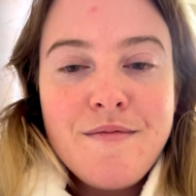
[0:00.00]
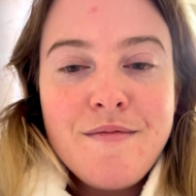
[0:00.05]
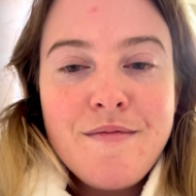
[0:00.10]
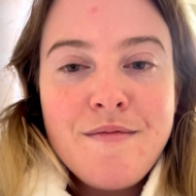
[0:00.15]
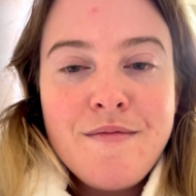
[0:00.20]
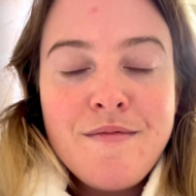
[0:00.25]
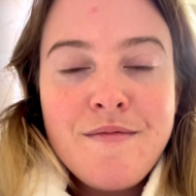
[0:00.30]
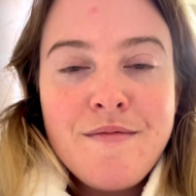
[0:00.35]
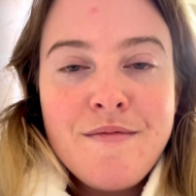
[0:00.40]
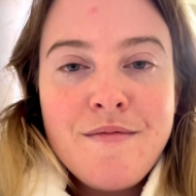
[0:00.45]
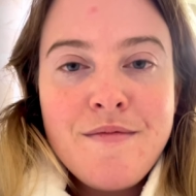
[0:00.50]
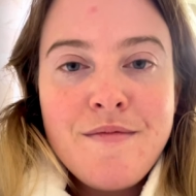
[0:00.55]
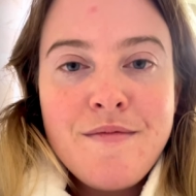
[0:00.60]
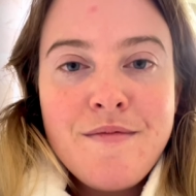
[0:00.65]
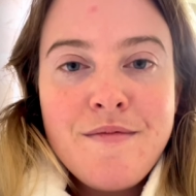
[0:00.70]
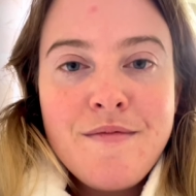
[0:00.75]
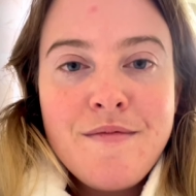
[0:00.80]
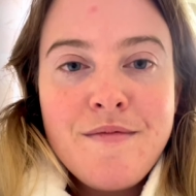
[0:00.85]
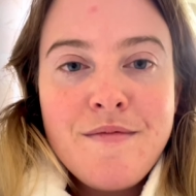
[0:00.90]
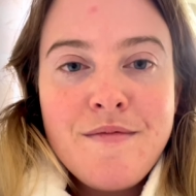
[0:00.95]

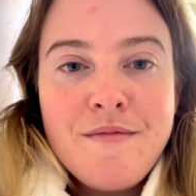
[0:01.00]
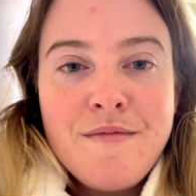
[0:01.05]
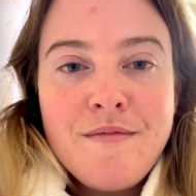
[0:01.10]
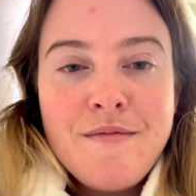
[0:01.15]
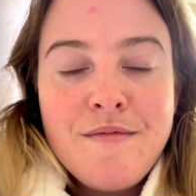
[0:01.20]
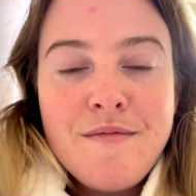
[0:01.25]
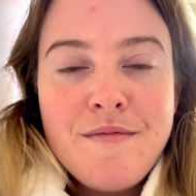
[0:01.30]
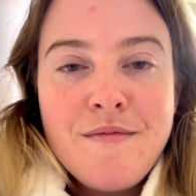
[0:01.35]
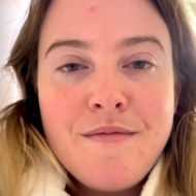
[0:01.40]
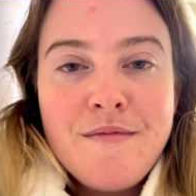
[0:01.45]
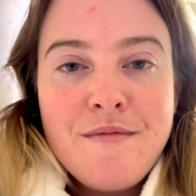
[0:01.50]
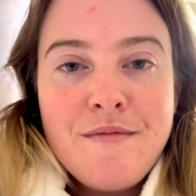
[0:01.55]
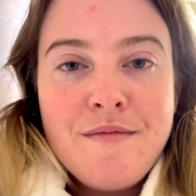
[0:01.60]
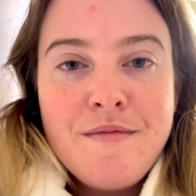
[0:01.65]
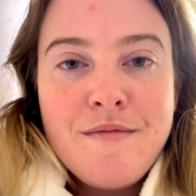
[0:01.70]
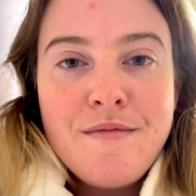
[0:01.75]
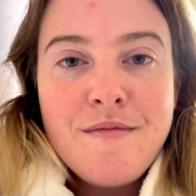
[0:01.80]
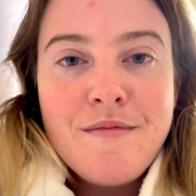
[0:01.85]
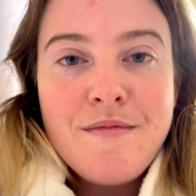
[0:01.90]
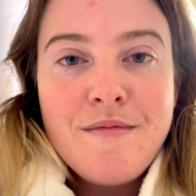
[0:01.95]

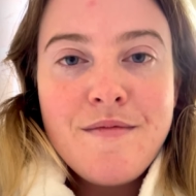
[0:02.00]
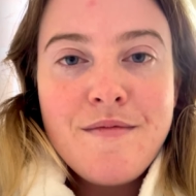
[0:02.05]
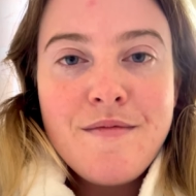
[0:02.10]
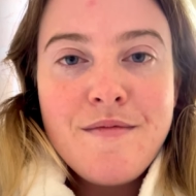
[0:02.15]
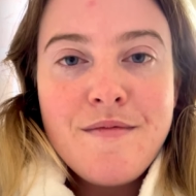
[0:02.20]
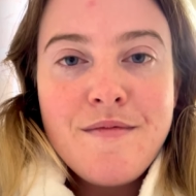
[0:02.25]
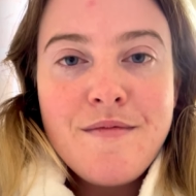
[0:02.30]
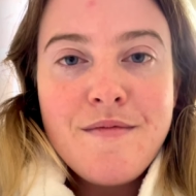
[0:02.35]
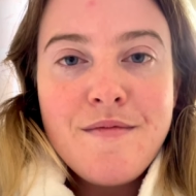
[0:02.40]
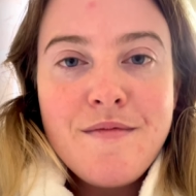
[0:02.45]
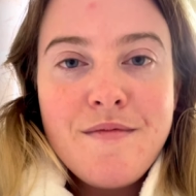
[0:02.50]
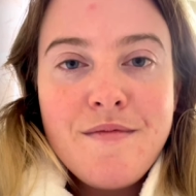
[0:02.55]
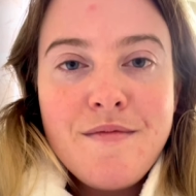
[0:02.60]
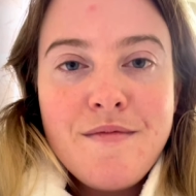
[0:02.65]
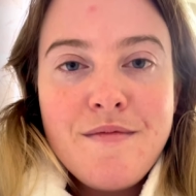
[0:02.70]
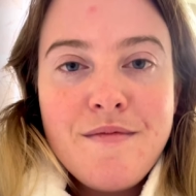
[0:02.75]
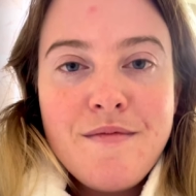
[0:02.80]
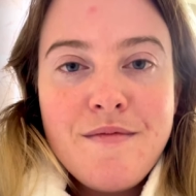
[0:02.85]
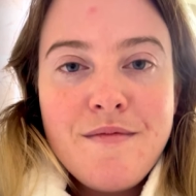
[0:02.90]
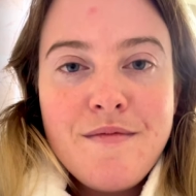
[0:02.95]

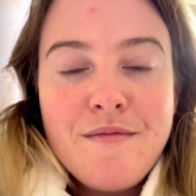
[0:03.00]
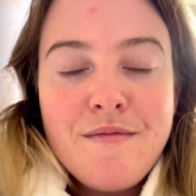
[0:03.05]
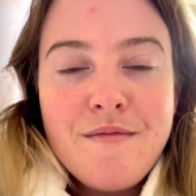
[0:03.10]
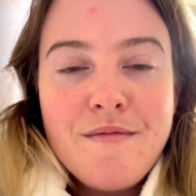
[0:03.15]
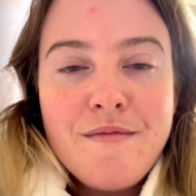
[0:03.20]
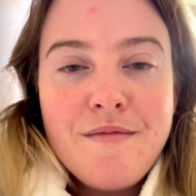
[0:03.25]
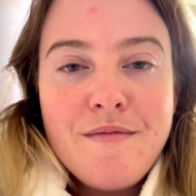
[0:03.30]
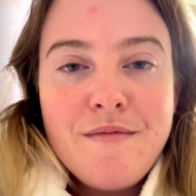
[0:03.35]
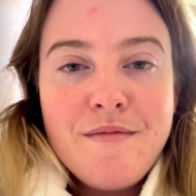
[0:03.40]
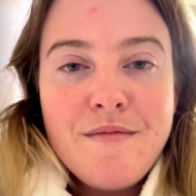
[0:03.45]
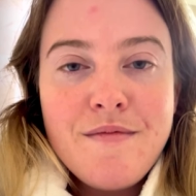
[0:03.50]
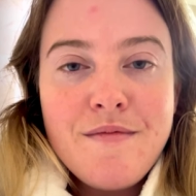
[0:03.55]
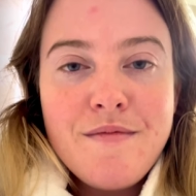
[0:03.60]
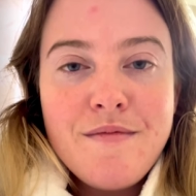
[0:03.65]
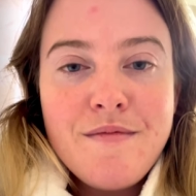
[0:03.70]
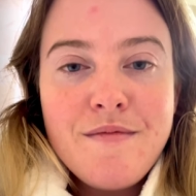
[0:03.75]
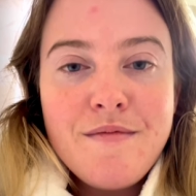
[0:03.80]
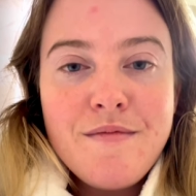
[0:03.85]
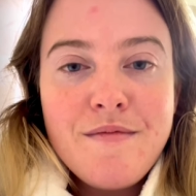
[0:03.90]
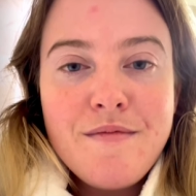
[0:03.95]

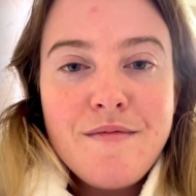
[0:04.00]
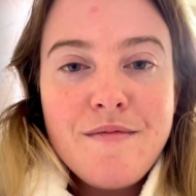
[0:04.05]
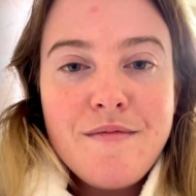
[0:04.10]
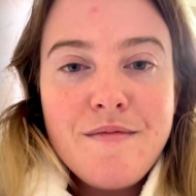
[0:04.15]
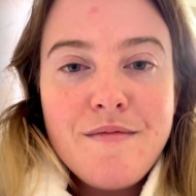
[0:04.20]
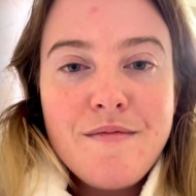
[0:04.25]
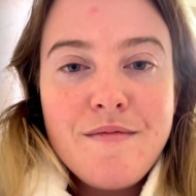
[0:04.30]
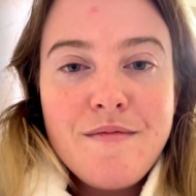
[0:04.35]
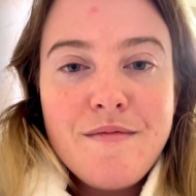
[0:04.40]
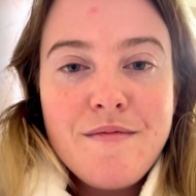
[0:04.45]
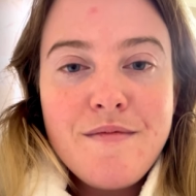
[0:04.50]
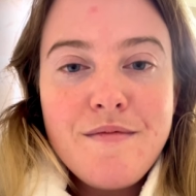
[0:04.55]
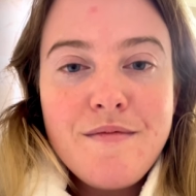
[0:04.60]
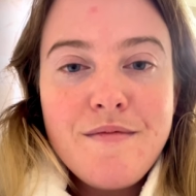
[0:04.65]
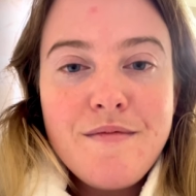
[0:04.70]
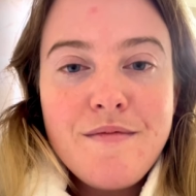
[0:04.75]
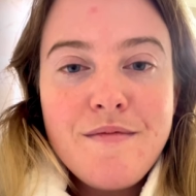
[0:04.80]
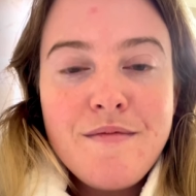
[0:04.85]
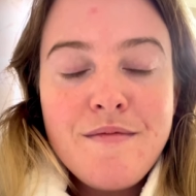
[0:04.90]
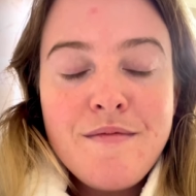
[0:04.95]

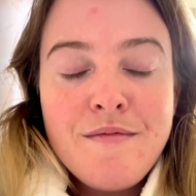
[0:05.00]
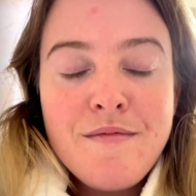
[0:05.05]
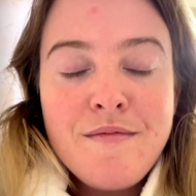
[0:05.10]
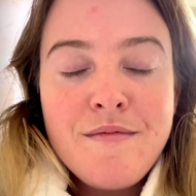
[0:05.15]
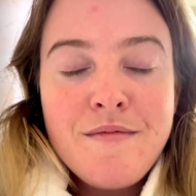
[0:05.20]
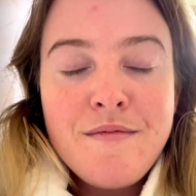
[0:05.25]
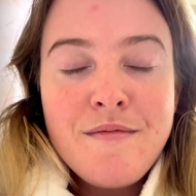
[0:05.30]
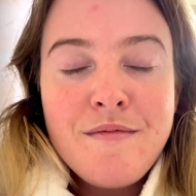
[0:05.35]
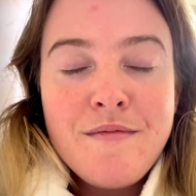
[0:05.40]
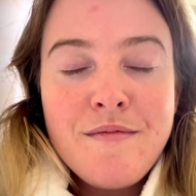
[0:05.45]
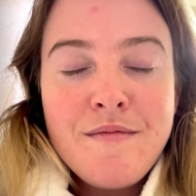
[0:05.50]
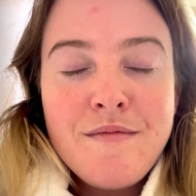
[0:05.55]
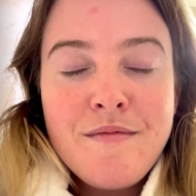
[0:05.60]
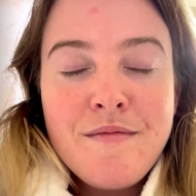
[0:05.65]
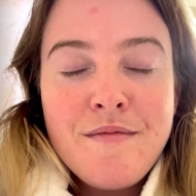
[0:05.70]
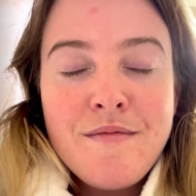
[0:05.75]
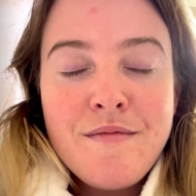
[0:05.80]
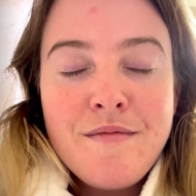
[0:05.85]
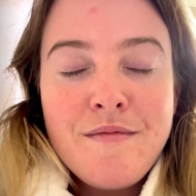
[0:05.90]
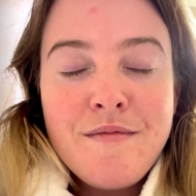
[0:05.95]

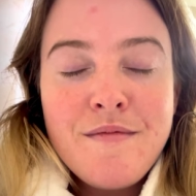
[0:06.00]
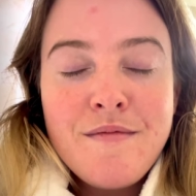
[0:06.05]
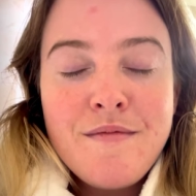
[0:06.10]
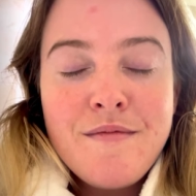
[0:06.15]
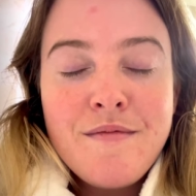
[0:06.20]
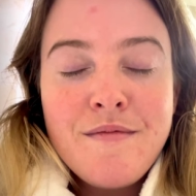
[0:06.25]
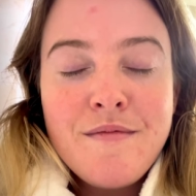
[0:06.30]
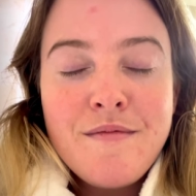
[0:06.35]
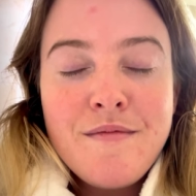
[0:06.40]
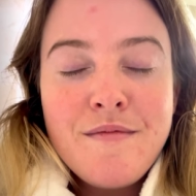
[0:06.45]
Nothing is said.